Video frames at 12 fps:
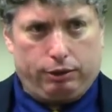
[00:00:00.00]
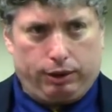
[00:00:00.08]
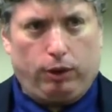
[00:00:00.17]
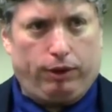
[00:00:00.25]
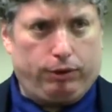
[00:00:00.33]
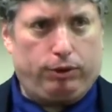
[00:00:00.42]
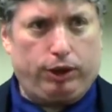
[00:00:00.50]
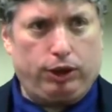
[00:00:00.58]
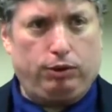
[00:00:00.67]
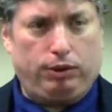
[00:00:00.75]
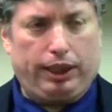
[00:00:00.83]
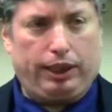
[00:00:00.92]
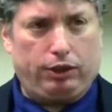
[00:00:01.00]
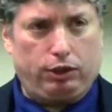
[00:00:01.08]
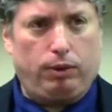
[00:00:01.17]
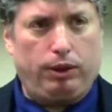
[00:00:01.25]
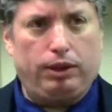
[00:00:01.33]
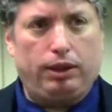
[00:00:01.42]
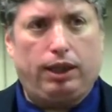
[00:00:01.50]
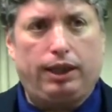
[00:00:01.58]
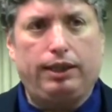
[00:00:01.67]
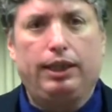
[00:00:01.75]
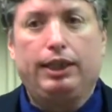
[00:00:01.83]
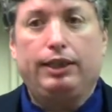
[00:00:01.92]
overall Christians will say there's one
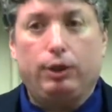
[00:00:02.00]
God.